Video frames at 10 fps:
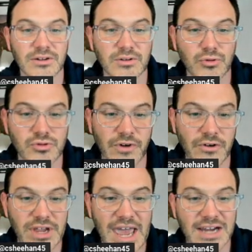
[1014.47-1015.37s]
who's
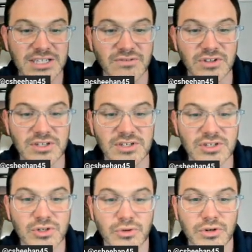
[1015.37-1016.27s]
very active in the
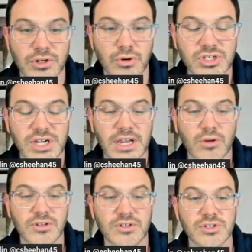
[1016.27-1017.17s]
Discord. Go check
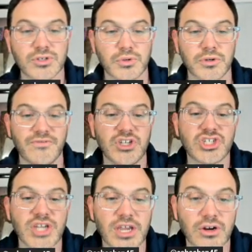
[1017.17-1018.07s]
out the Discord. V
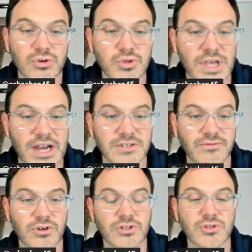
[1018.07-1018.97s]
Shaker, who's active
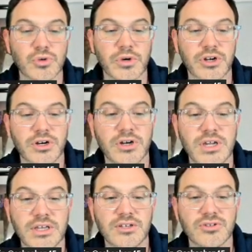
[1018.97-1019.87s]
on Twitter.
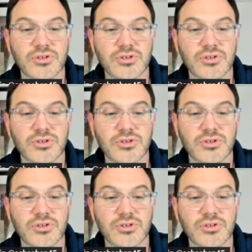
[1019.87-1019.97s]
These are